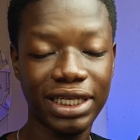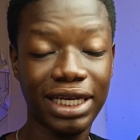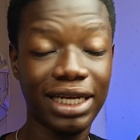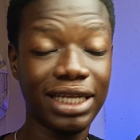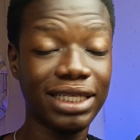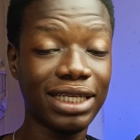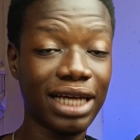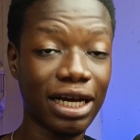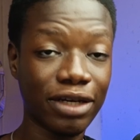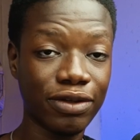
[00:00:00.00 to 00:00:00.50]
and
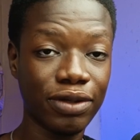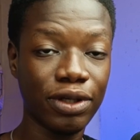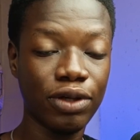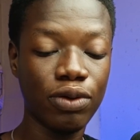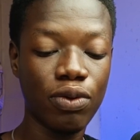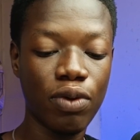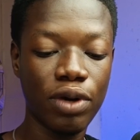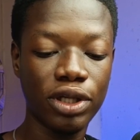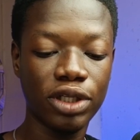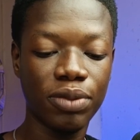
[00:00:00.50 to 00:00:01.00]
it's actually
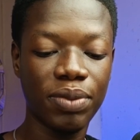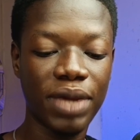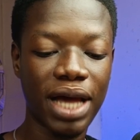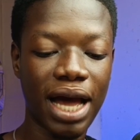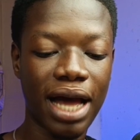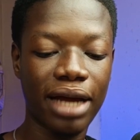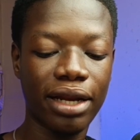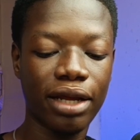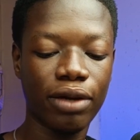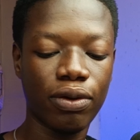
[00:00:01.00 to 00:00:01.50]
going to be
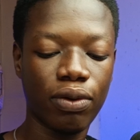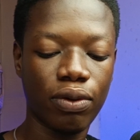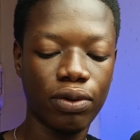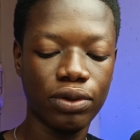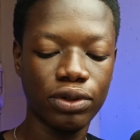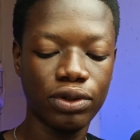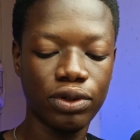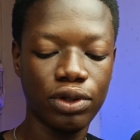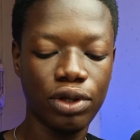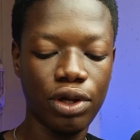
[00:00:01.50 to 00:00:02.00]
added
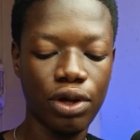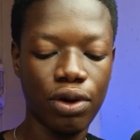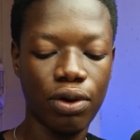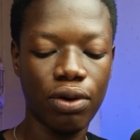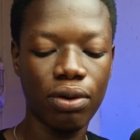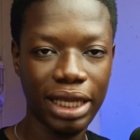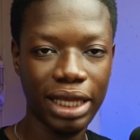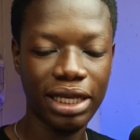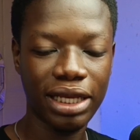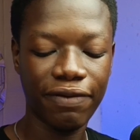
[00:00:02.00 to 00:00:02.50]
onto your
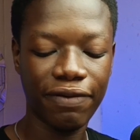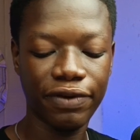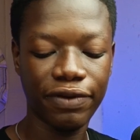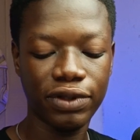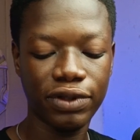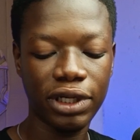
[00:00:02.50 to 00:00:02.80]
interface.